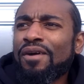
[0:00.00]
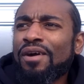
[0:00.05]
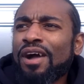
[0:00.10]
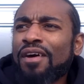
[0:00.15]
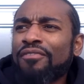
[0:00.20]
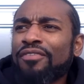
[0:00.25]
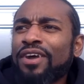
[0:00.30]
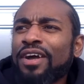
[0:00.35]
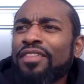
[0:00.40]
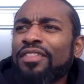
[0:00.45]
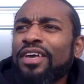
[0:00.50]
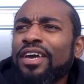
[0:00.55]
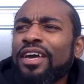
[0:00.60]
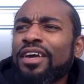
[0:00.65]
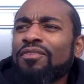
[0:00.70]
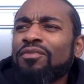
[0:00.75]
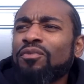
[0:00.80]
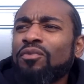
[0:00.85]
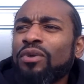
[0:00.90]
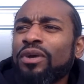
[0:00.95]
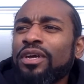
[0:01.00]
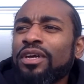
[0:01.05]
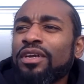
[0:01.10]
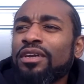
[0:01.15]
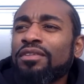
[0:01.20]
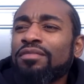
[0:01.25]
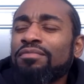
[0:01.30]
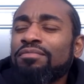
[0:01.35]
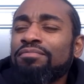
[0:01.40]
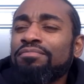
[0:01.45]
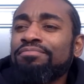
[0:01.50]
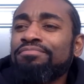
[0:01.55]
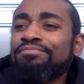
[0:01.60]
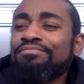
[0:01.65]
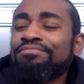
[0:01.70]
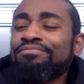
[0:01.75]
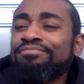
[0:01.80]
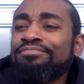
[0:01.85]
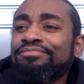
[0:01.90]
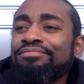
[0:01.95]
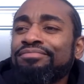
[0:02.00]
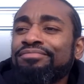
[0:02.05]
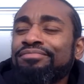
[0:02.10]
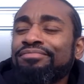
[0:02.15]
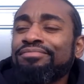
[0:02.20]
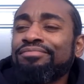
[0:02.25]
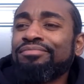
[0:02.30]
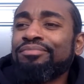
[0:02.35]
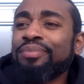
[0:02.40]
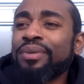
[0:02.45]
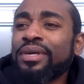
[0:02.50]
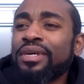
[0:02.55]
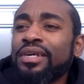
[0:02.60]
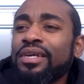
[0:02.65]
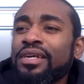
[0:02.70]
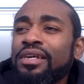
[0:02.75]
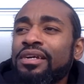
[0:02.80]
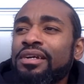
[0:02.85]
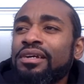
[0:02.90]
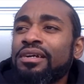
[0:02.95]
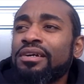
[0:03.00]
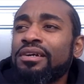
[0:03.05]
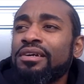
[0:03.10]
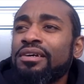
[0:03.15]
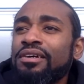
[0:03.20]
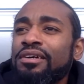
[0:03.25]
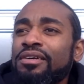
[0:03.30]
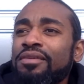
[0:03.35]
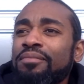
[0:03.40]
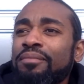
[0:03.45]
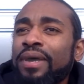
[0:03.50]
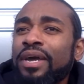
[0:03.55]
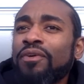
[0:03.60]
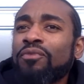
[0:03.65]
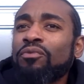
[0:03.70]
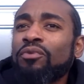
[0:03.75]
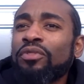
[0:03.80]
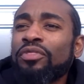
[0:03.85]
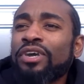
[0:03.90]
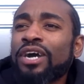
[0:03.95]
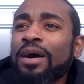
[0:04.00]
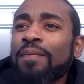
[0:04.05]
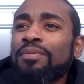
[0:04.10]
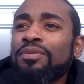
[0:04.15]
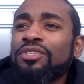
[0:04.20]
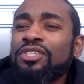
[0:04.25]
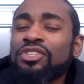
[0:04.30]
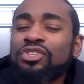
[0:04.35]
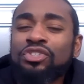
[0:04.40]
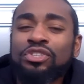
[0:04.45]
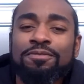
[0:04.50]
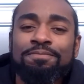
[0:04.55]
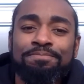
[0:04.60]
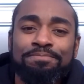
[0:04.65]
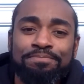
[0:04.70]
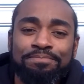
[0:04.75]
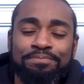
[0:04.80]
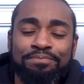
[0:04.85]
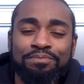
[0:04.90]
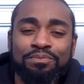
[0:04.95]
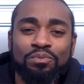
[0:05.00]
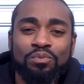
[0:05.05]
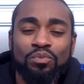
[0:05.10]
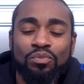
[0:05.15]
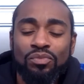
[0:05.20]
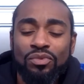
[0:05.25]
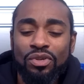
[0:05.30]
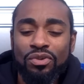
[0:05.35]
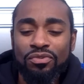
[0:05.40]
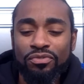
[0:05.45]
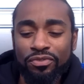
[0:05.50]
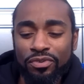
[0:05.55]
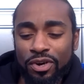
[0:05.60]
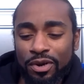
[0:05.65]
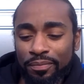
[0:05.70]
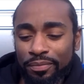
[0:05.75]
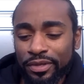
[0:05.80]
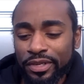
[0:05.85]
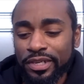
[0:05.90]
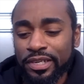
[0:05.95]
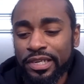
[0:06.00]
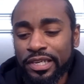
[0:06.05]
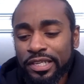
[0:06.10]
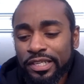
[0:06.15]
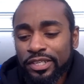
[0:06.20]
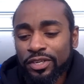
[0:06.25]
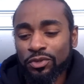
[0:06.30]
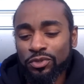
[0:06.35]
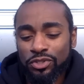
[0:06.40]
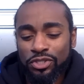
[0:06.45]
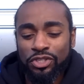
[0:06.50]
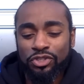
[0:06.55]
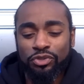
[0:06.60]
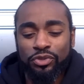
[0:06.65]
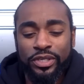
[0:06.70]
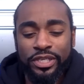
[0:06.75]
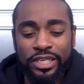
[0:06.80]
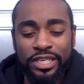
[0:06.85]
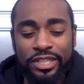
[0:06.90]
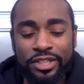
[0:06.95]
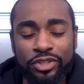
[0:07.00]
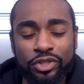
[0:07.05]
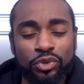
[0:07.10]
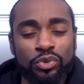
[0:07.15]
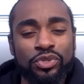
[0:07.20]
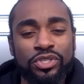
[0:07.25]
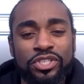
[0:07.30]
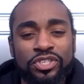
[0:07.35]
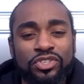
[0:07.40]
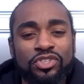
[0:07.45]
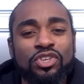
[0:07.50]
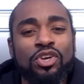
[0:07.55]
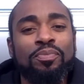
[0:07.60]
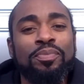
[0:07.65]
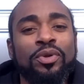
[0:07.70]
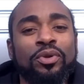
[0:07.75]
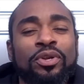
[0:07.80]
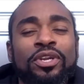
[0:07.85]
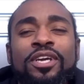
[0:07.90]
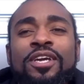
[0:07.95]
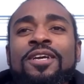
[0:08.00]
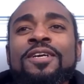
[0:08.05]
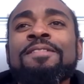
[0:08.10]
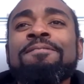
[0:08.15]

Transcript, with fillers: I find that when being met with opposition from the heliocentric enthusiast community.